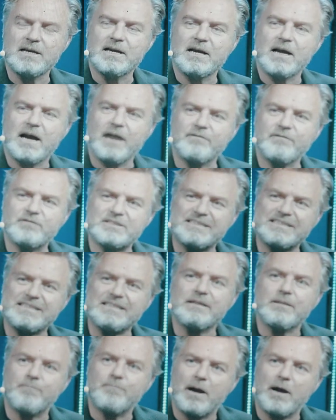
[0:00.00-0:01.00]
I've seen
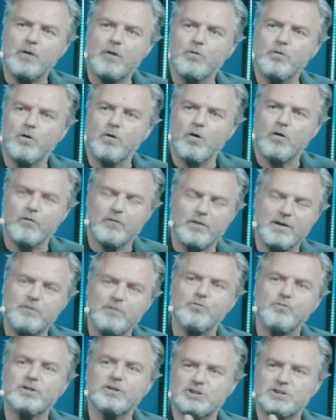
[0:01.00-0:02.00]
the power of
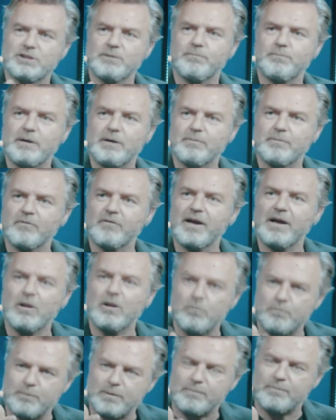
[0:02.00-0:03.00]
enriching people, of
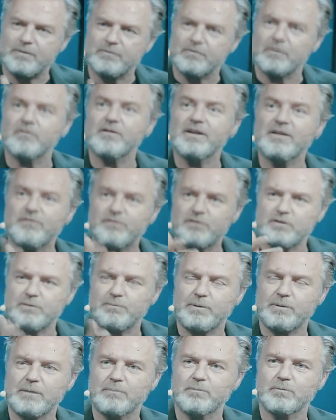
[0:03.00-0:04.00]
helping people, of lifting
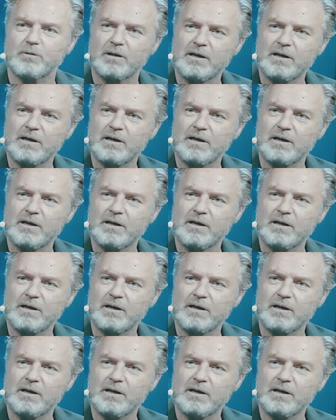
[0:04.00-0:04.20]
people,